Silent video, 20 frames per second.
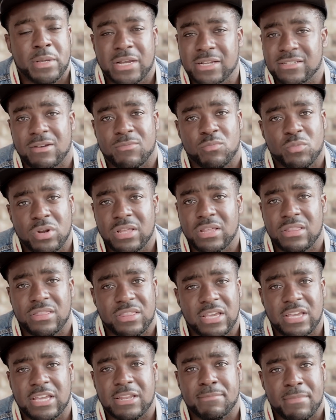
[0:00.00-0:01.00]
Because I'm really
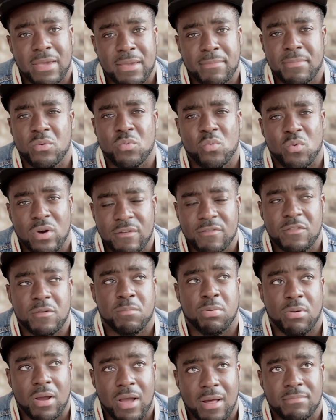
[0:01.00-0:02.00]
thinking maybe one of the
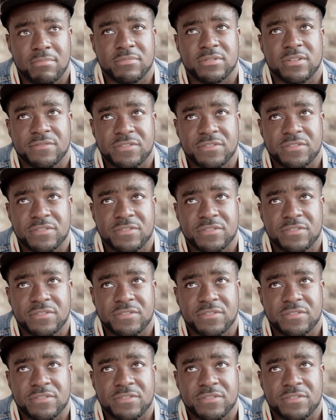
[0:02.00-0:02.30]
problems